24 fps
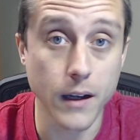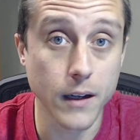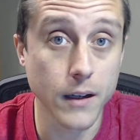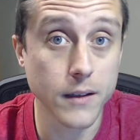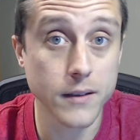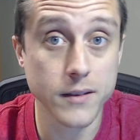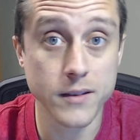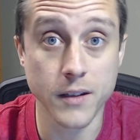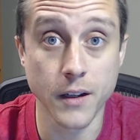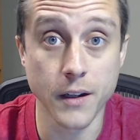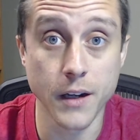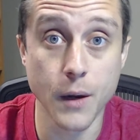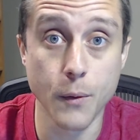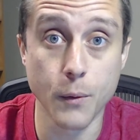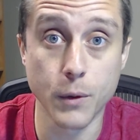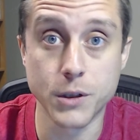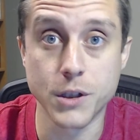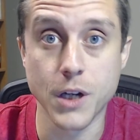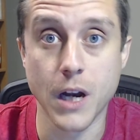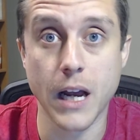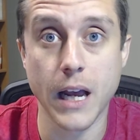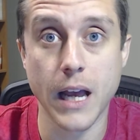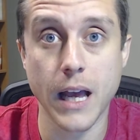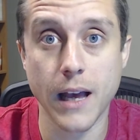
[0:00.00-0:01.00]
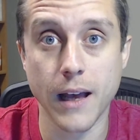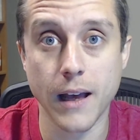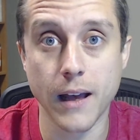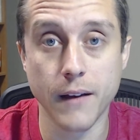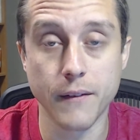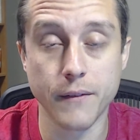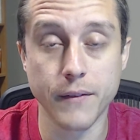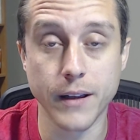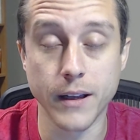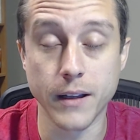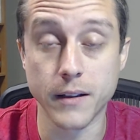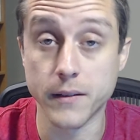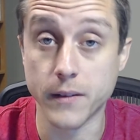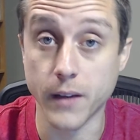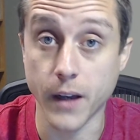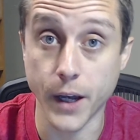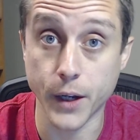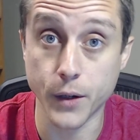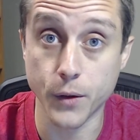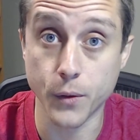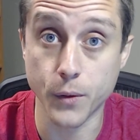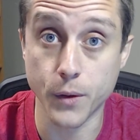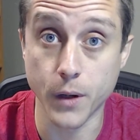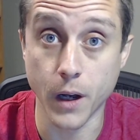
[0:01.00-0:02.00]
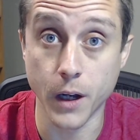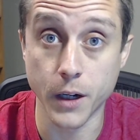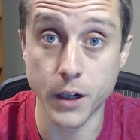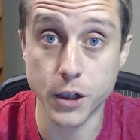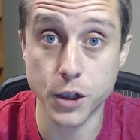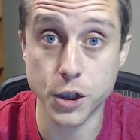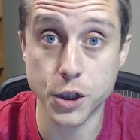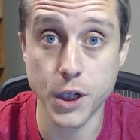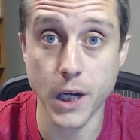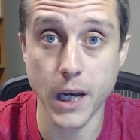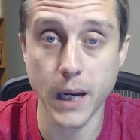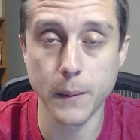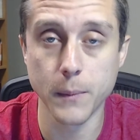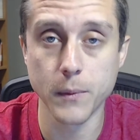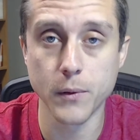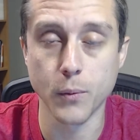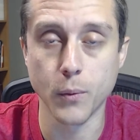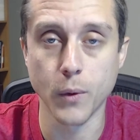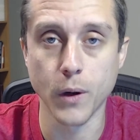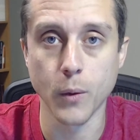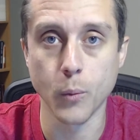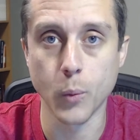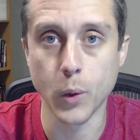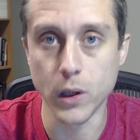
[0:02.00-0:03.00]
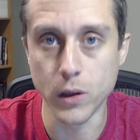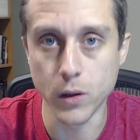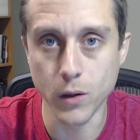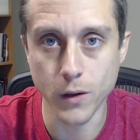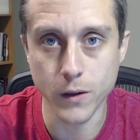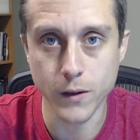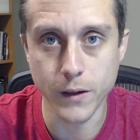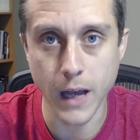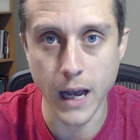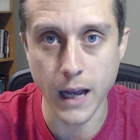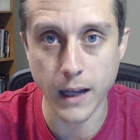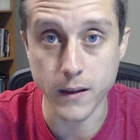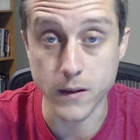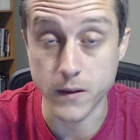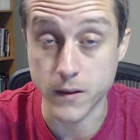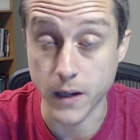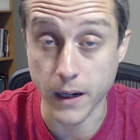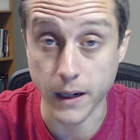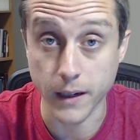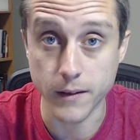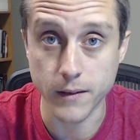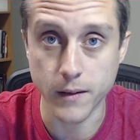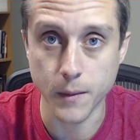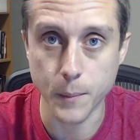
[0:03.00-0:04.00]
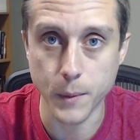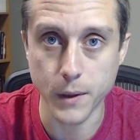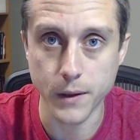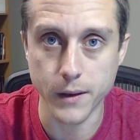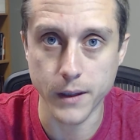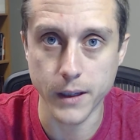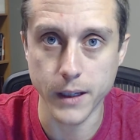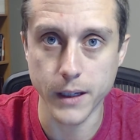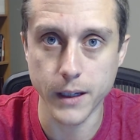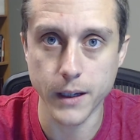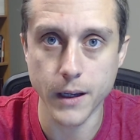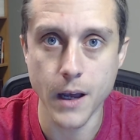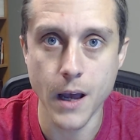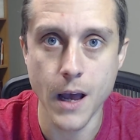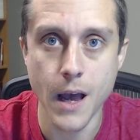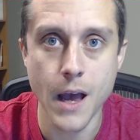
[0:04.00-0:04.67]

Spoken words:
Sunday, which I have entitled Unashamed, where we looked at 2 Timothy